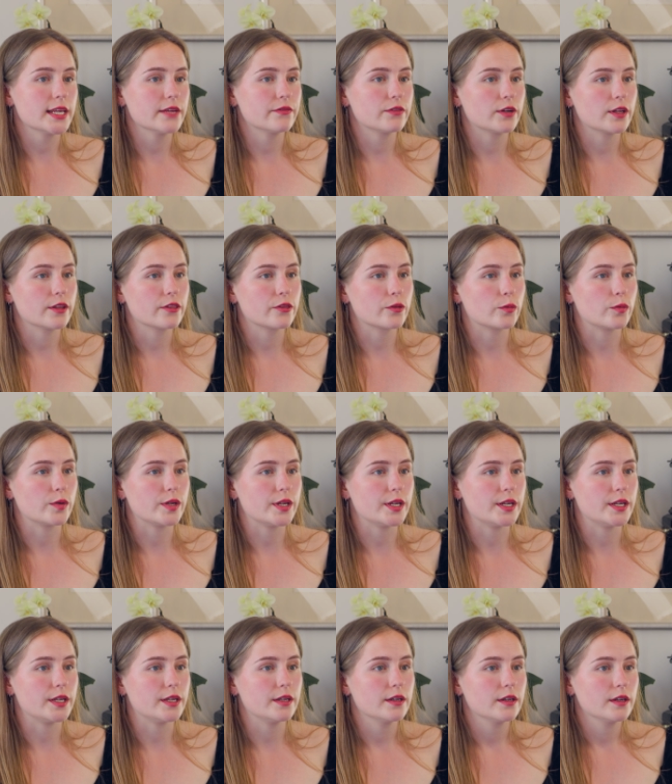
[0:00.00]
in there for
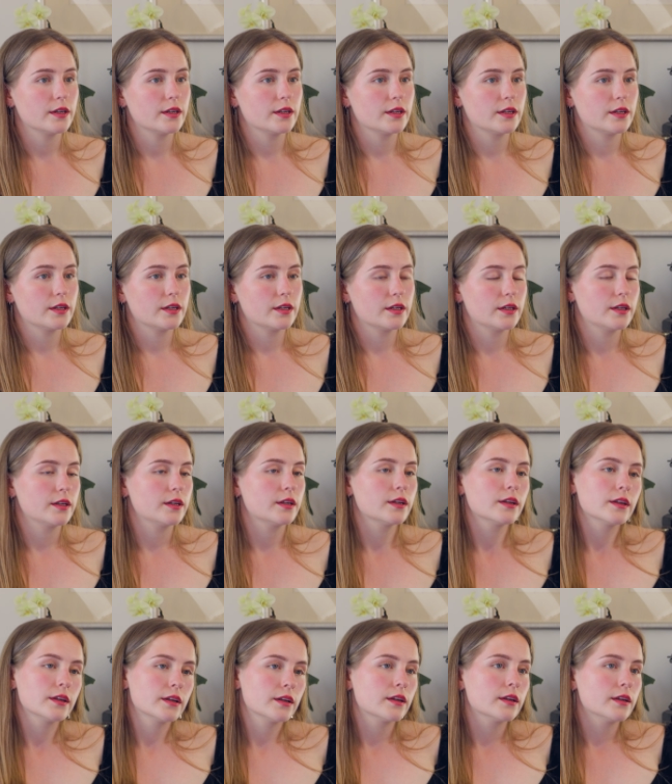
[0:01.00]
three. Three.
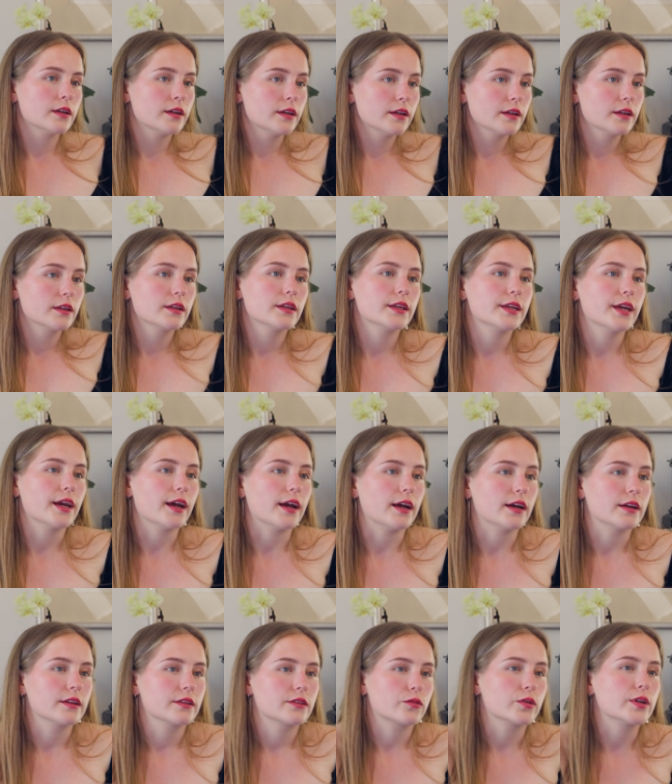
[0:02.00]
Three yeah,
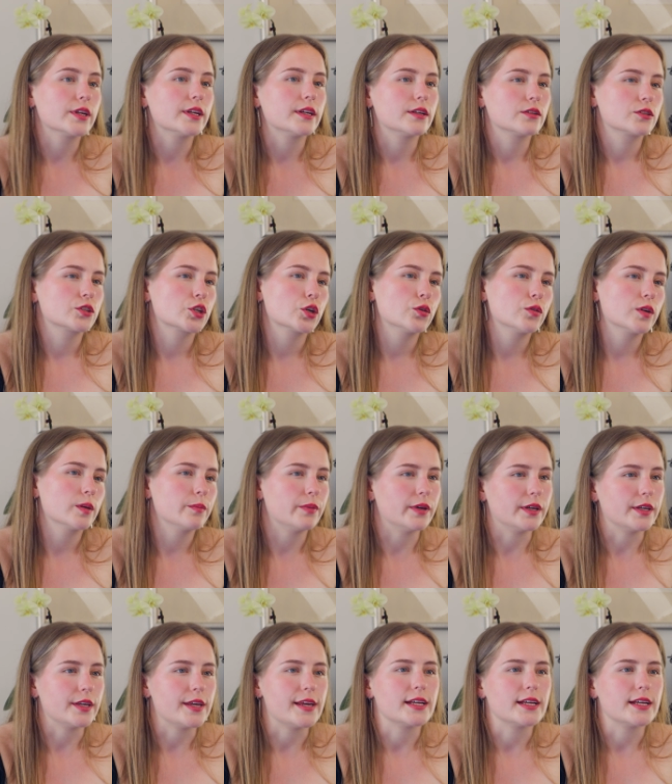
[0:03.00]
years. Three, two and a bit